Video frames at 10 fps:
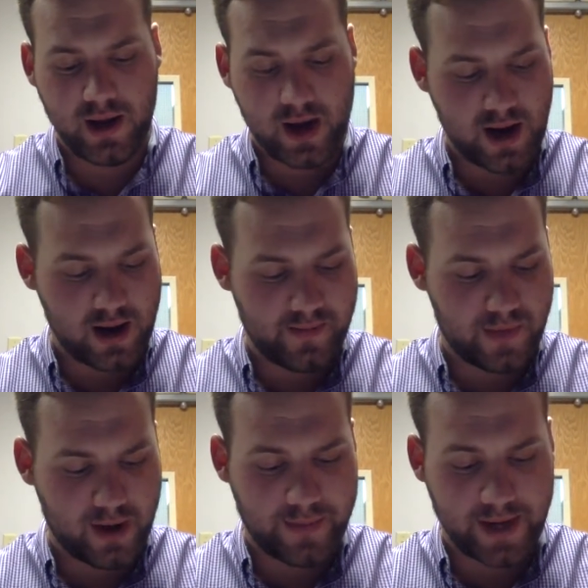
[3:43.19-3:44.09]

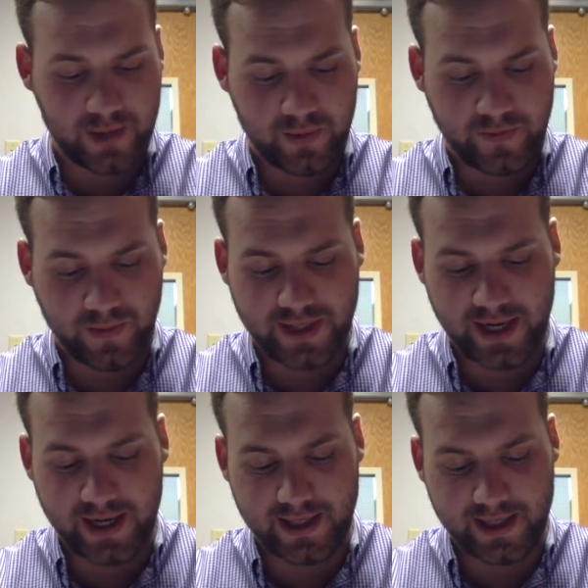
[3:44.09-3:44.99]
On page
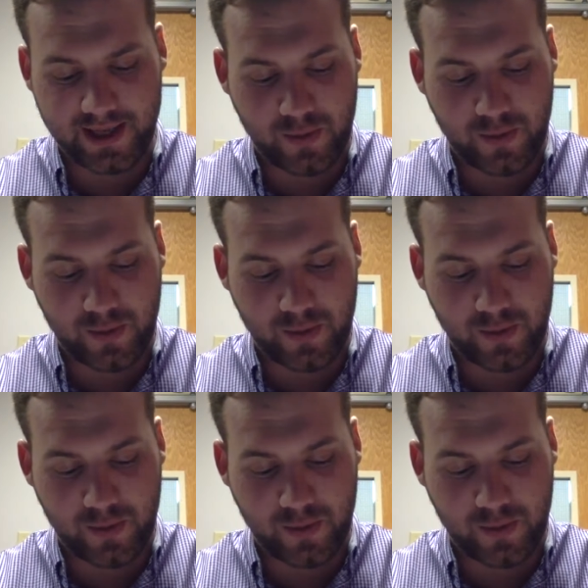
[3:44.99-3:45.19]
114, he says,